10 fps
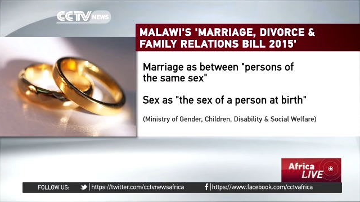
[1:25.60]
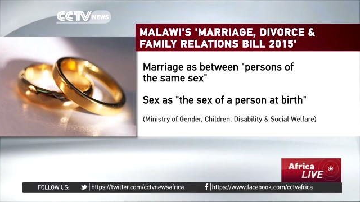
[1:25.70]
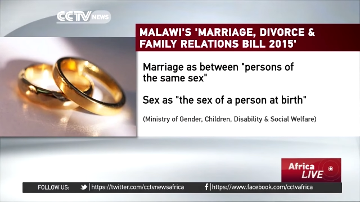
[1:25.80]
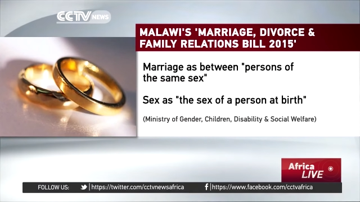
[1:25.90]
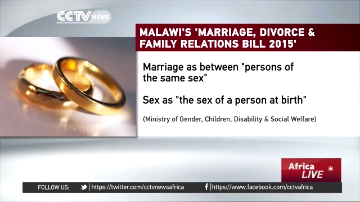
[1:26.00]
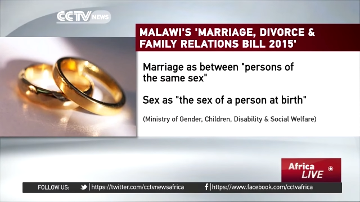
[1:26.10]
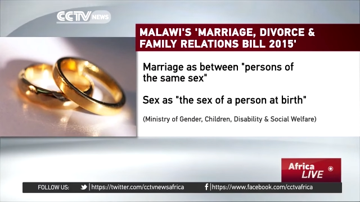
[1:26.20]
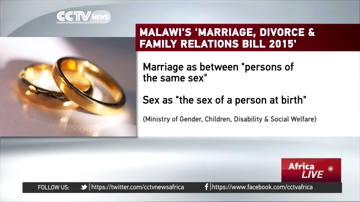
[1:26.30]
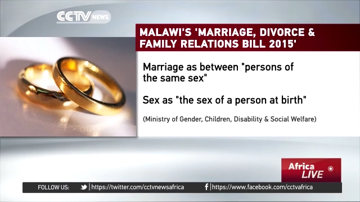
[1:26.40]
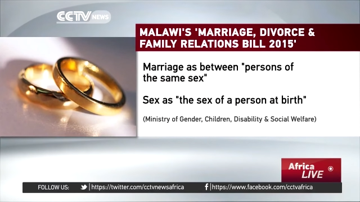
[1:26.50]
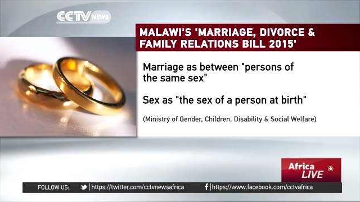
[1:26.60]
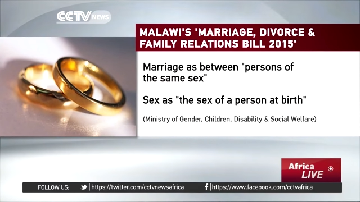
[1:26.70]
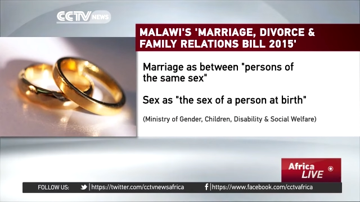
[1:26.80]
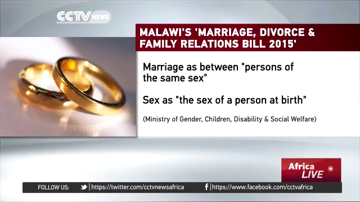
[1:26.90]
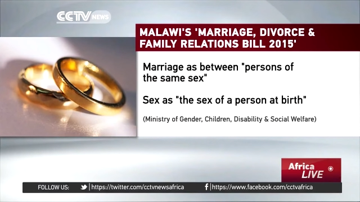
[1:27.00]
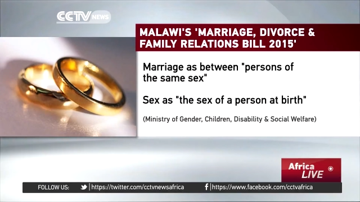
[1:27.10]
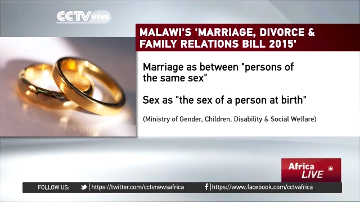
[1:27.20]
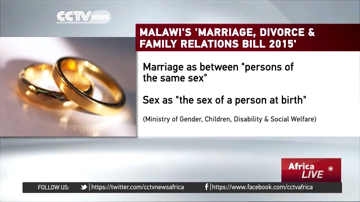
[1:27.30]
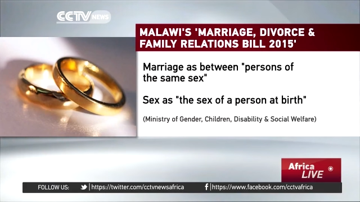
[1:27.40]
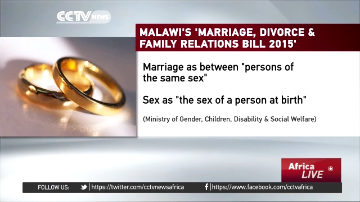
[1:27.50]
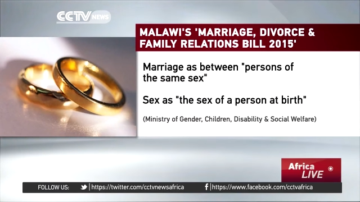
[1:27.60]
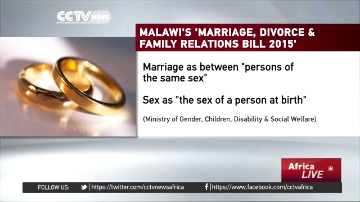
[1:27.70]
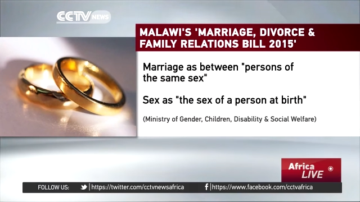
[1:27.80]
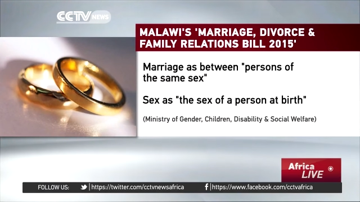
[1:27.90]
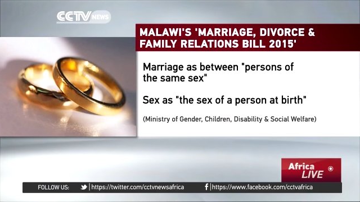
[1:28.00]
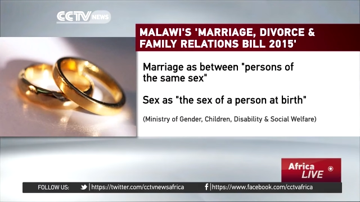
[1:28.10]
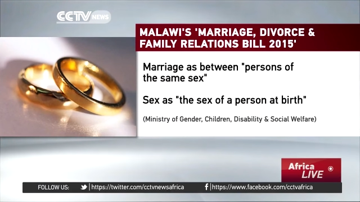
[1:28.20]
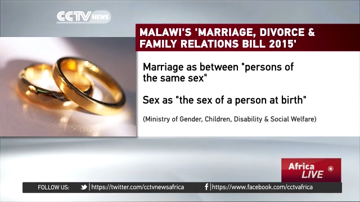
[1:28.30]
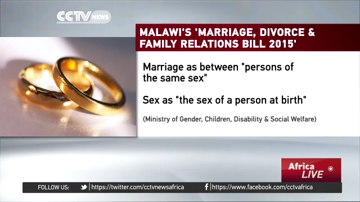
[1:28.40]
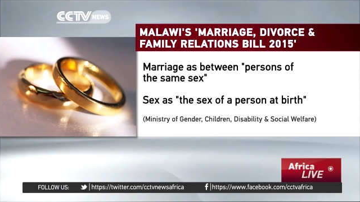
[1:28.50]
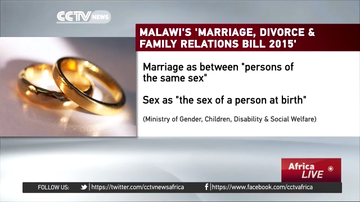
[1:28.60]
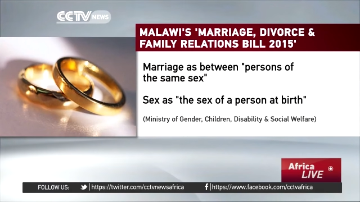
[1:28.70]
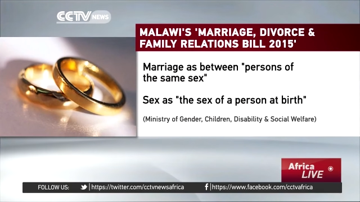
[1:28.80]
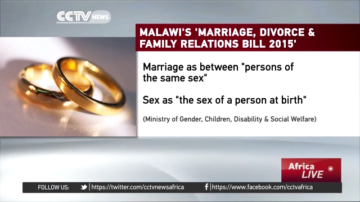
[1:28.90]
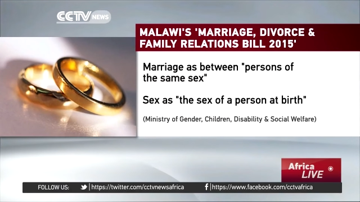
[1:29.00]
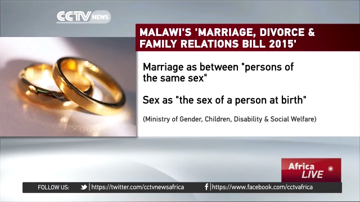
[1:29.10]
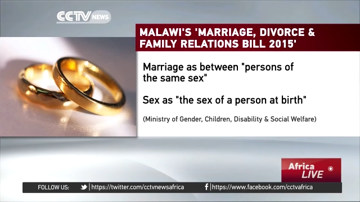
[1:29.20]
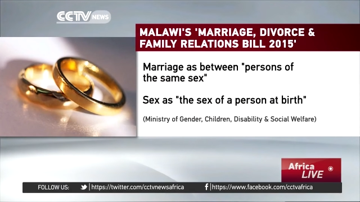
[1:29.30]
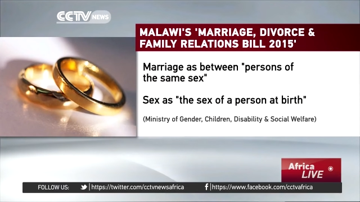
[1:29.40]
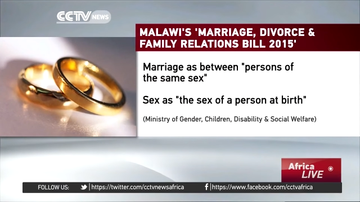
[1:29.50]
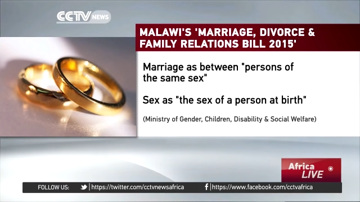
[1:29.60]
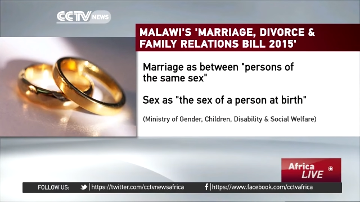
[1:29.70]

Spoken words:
Nobody's mouth can be seen.